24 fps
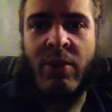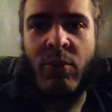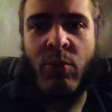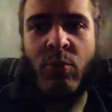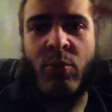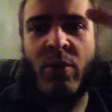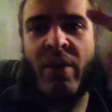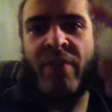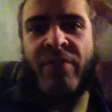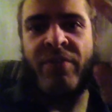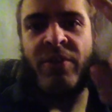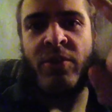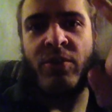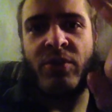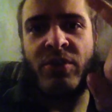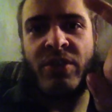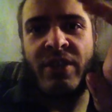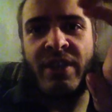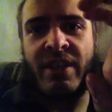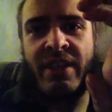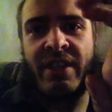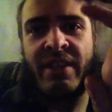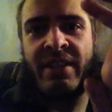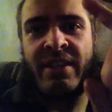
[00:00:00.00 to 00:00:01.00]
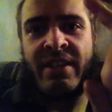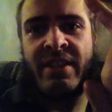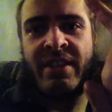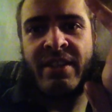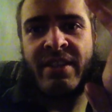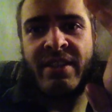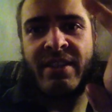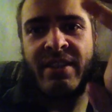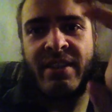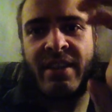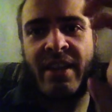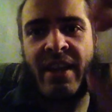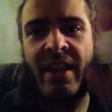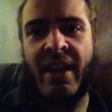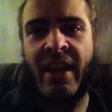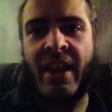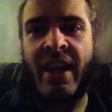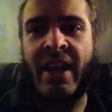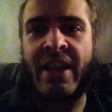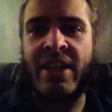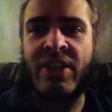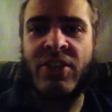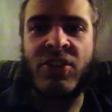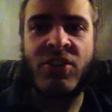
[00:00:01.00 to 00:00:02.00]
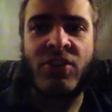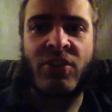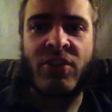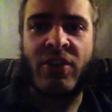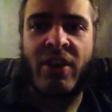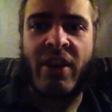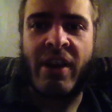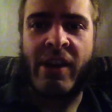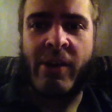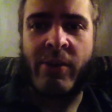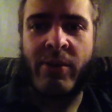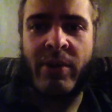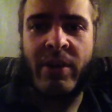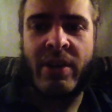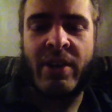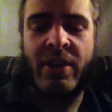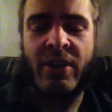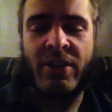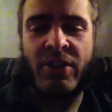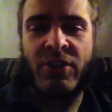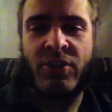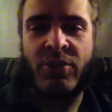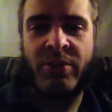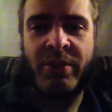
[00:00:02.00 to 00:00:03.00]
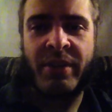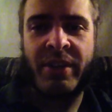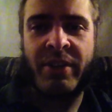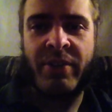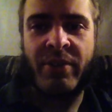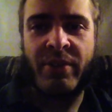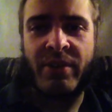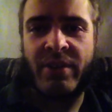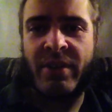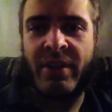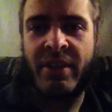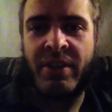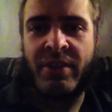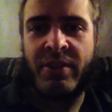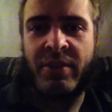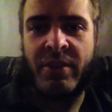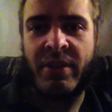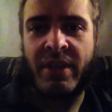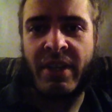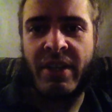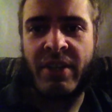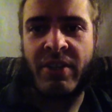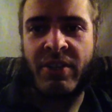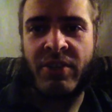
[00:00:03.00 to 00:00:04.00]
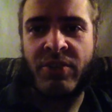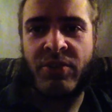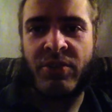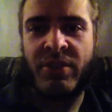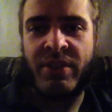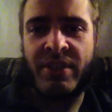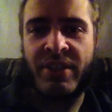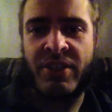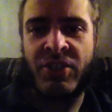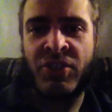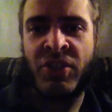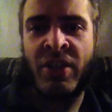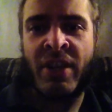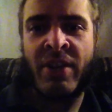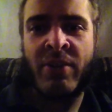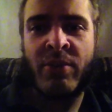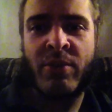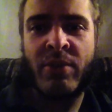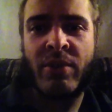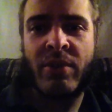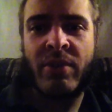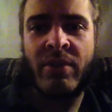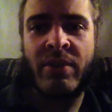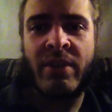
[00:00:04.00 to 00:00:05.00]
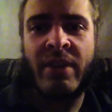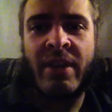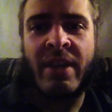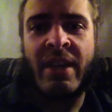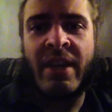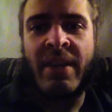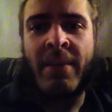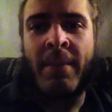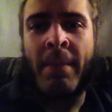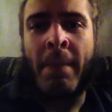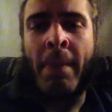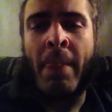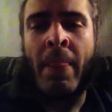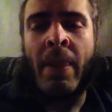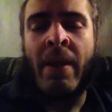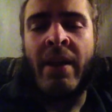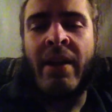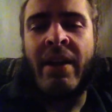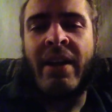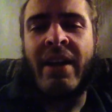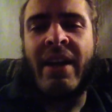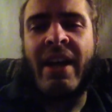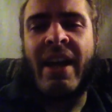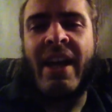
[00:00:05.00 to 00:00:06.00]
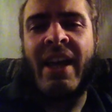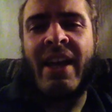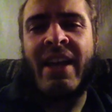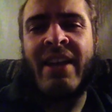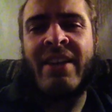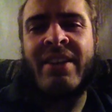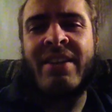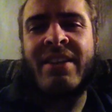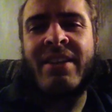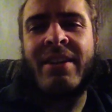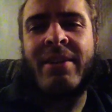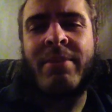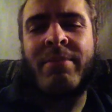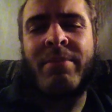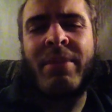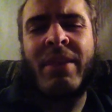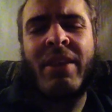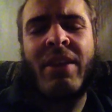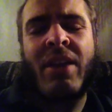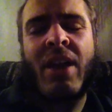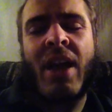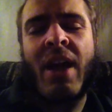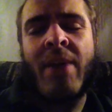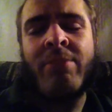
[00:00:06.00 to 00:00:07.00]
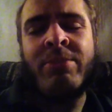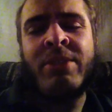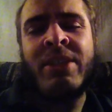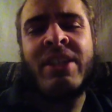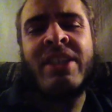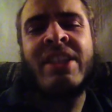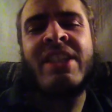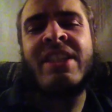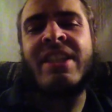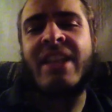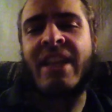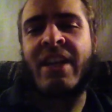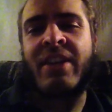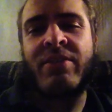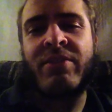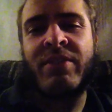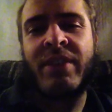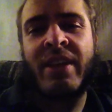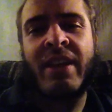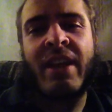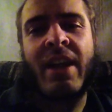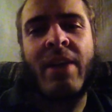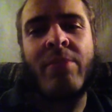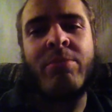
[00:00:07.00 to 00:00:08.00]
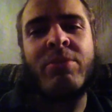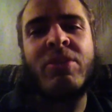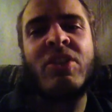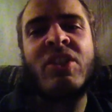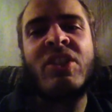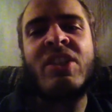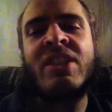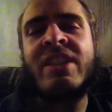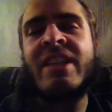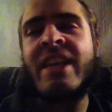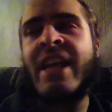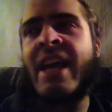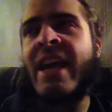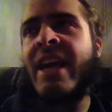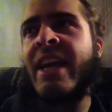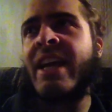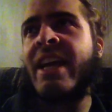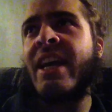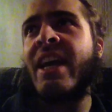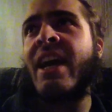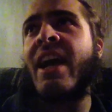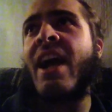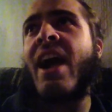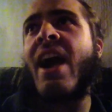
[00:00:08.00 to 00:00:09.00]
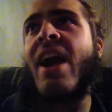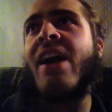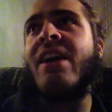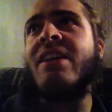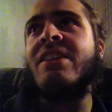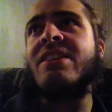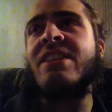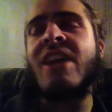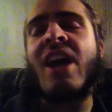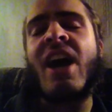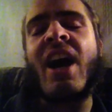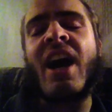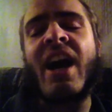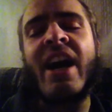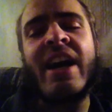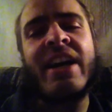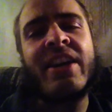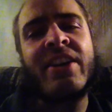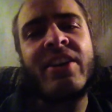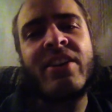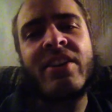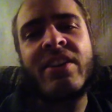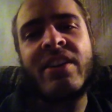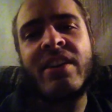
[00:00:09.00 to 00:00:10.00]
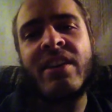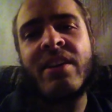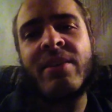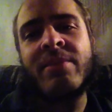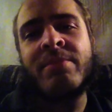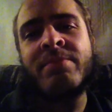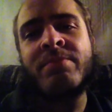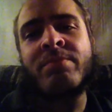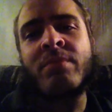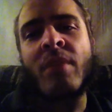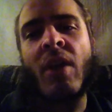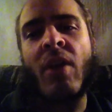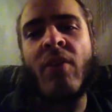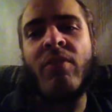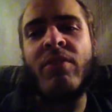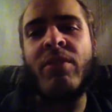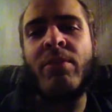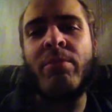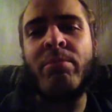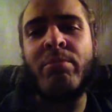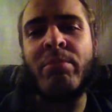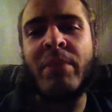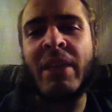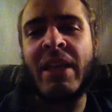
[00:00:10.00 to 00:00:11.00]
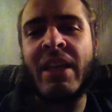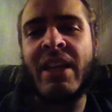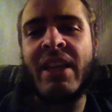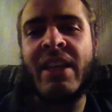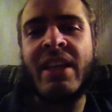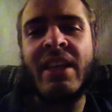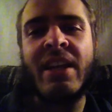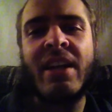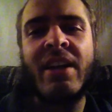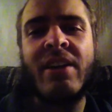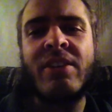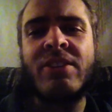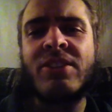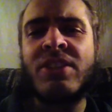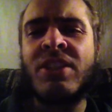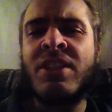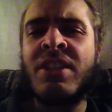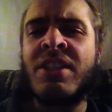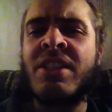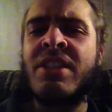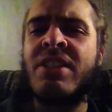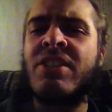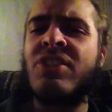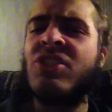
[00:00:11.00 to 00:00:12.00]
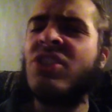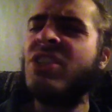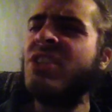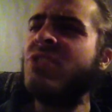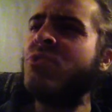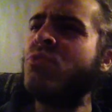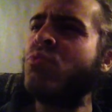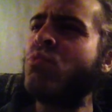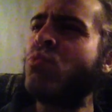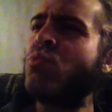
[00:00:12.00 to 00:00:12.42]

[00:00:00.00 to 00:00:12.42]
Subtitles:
refugees enter our country, or, you know, any countries in general. And, you know, I'm just sick of it. I'm sick and tired of the media just